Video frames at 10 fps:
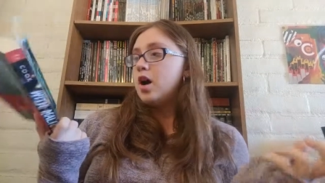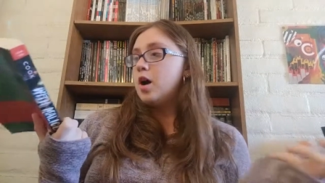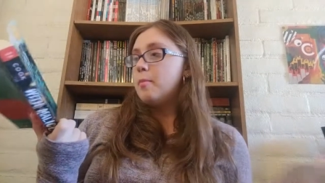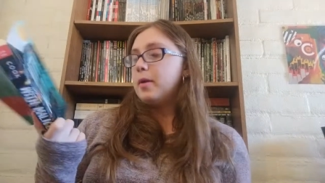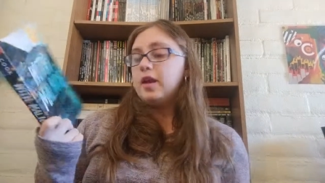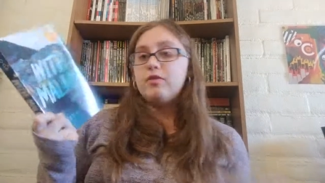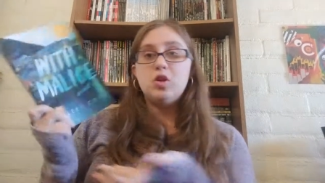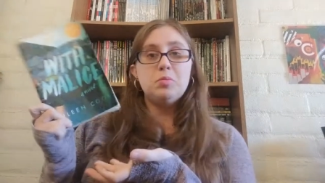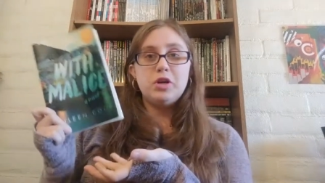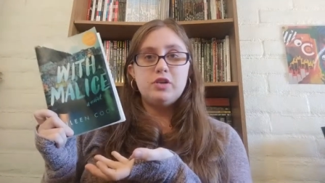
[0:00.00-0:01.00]
um, but I have
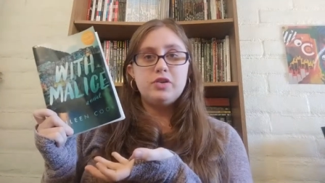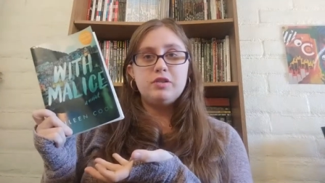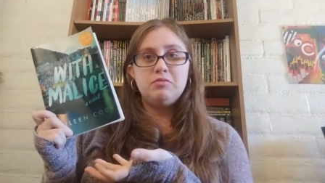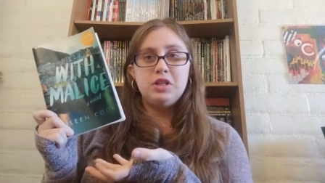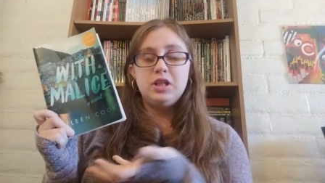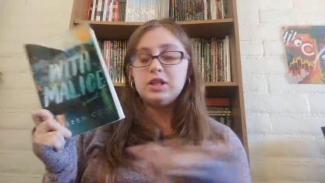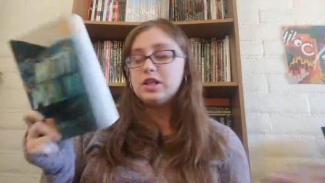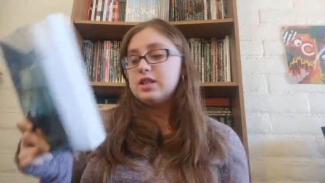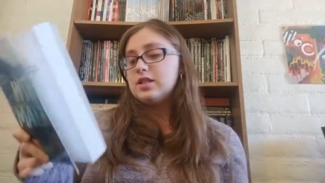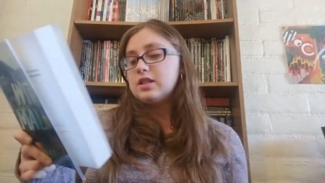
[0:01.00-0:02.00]
no more interest in reading
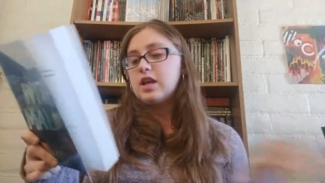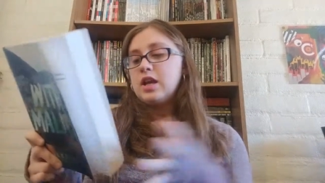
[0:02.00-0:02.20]
this,